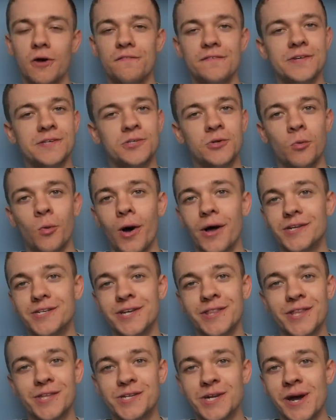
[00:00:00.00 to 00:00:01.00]
office to watch
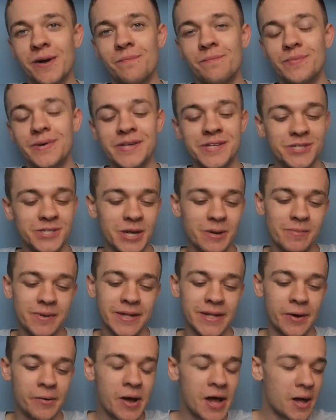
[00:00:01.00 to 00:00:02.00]
in the Championship.
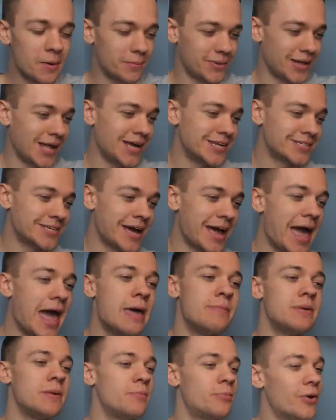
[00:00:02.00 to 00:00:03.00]
You know, players like
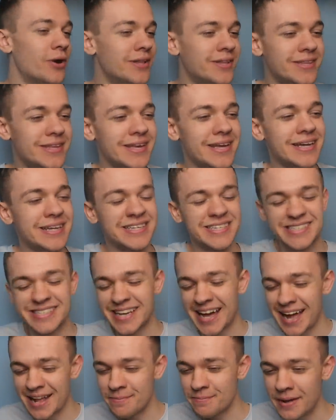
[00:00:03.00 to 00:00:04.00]
Emi Buendia,
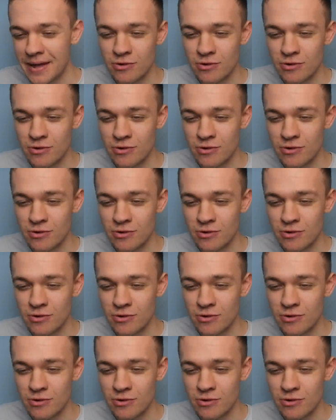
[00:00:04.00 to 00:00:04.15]
Said